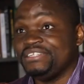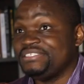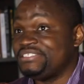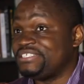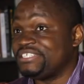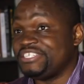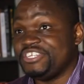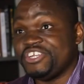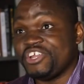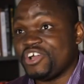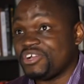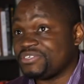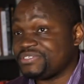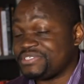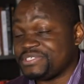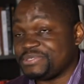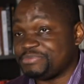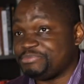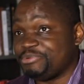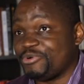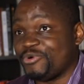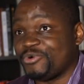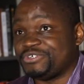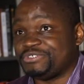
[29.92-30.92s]
did not
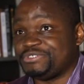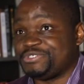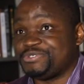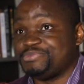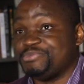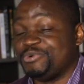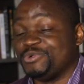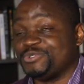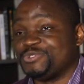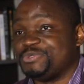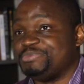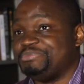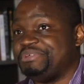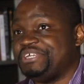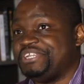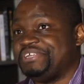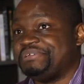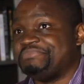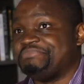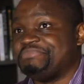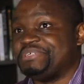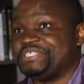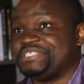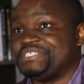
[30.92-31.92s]
support small to
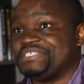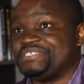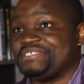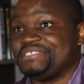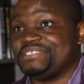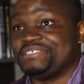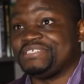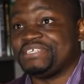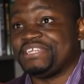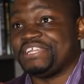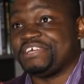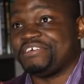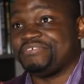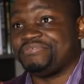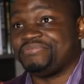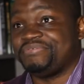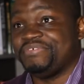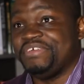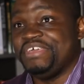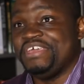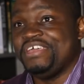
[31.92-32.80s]
medium businesses enough.